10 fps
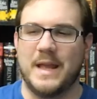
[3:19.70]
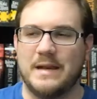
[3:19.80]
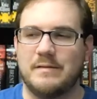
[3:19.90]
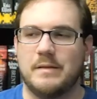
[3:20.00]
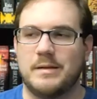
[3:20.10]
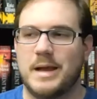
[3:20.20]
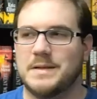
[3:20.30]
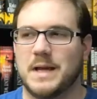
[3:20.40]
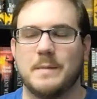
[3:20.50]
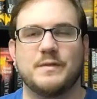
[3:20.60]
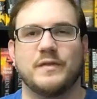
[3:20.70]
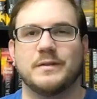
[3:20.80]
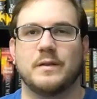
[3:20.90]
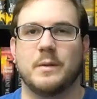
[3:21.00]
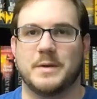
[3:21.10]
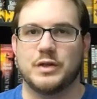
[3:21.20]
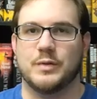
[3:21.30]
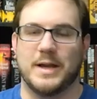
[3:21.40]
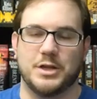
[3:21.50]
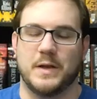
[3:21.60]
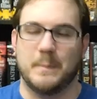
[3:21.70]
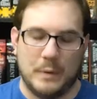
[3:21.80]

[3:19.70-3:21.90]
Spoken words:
It at times felt a little bit strange.